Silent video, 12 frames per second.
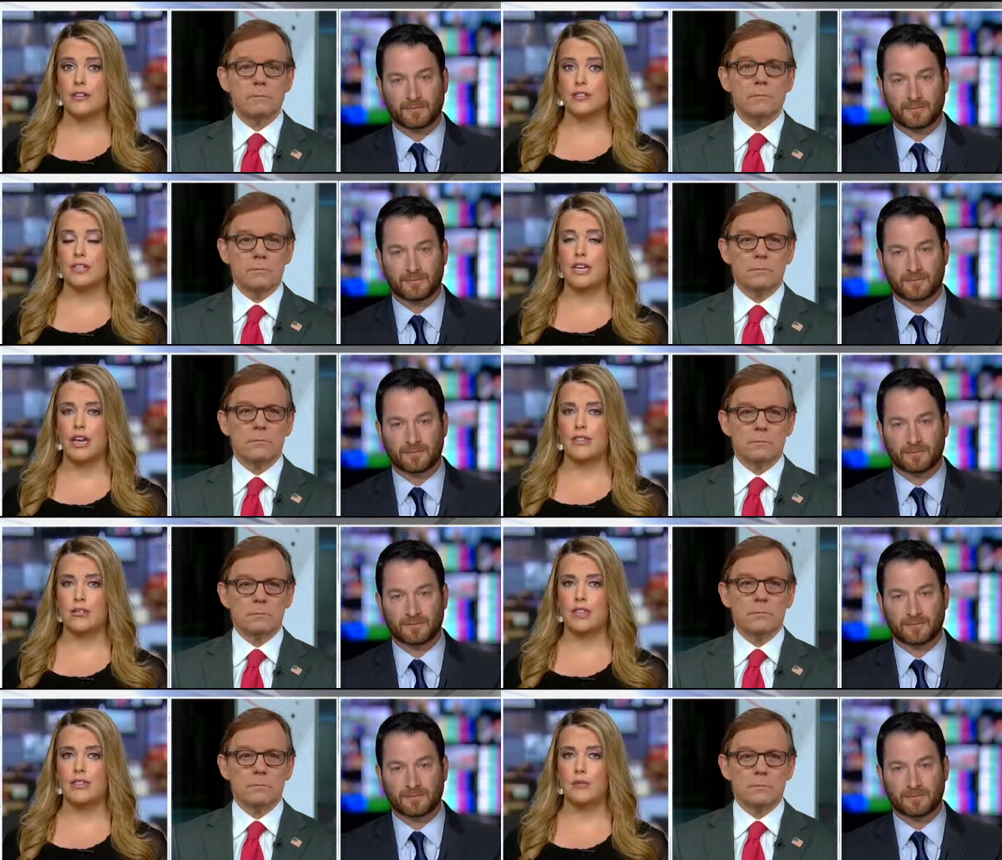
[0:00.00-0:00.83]

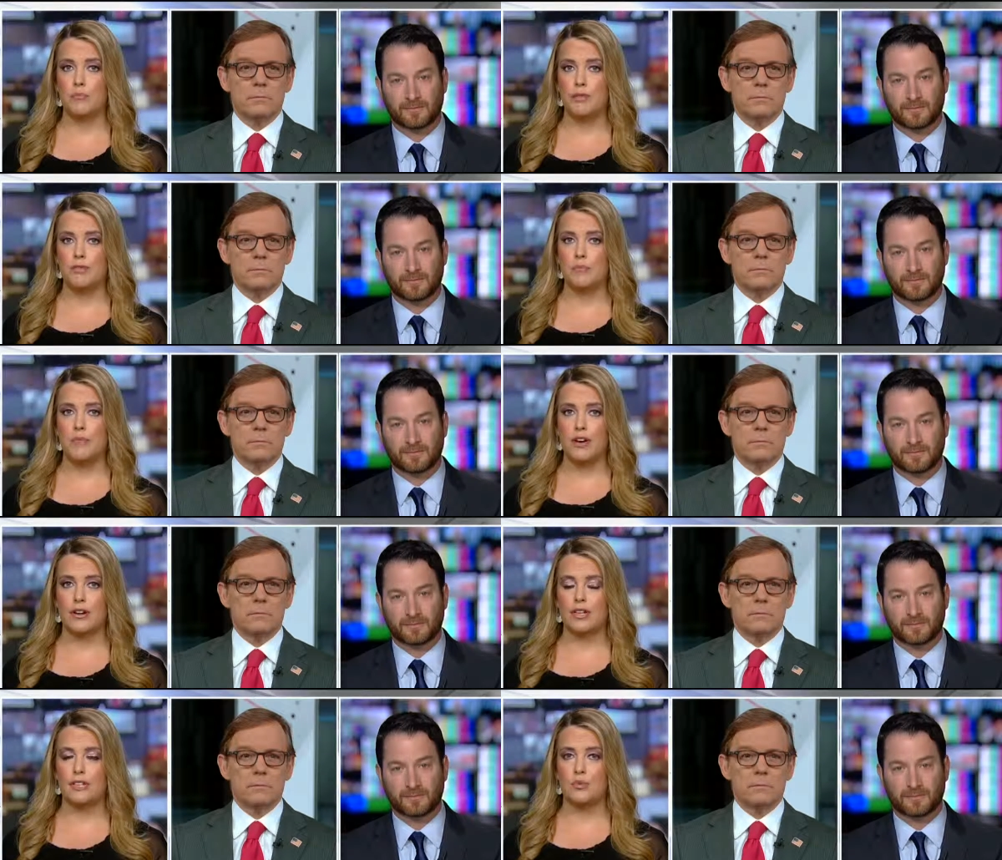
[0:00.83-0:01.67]
Speaker 1: altogether. I think most
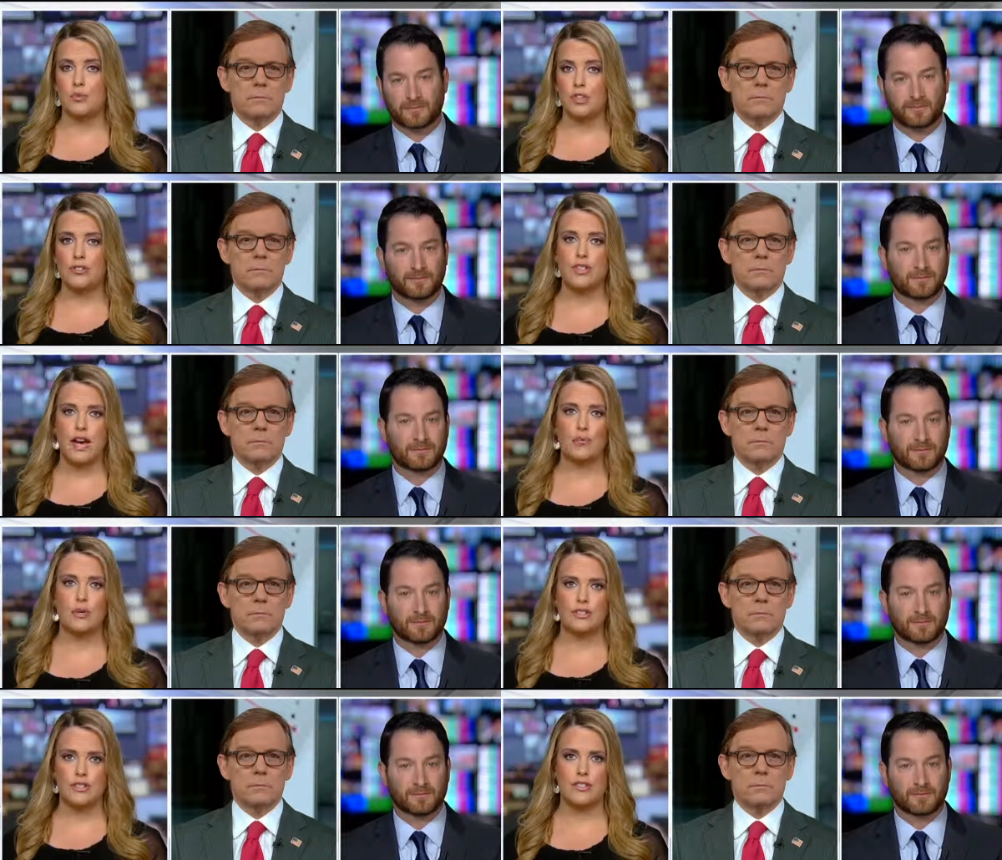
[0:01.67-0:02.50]
Americans wish
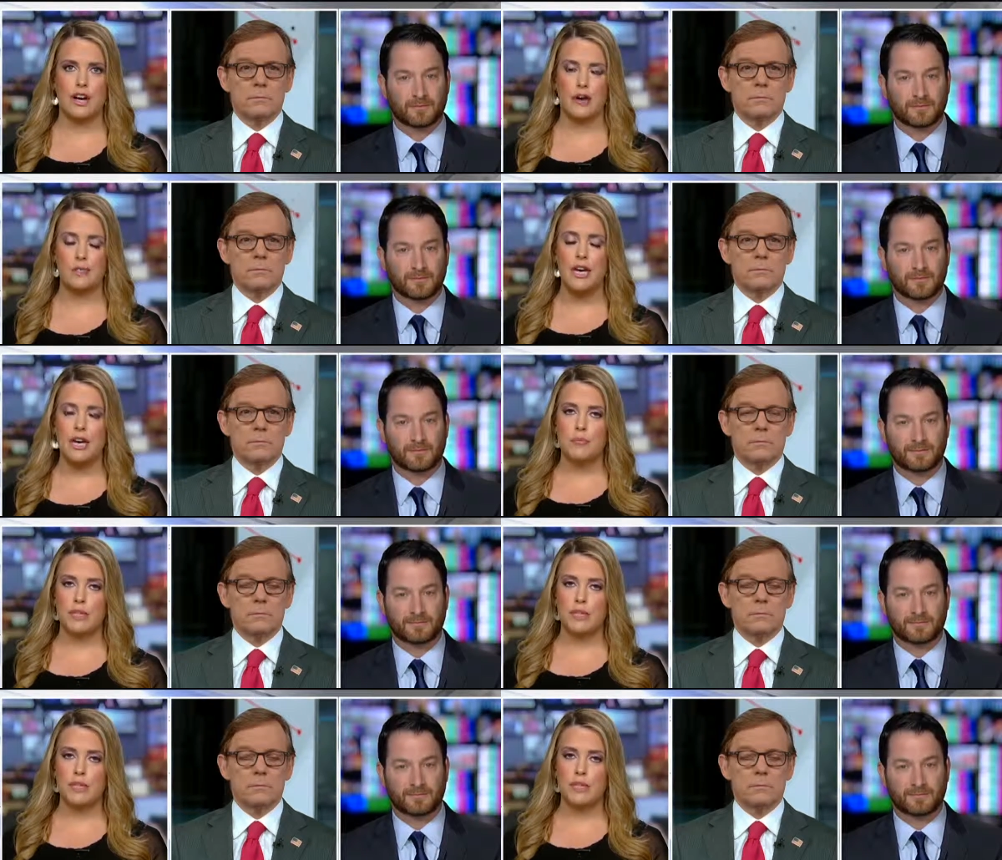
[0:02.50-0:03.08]
that would stop.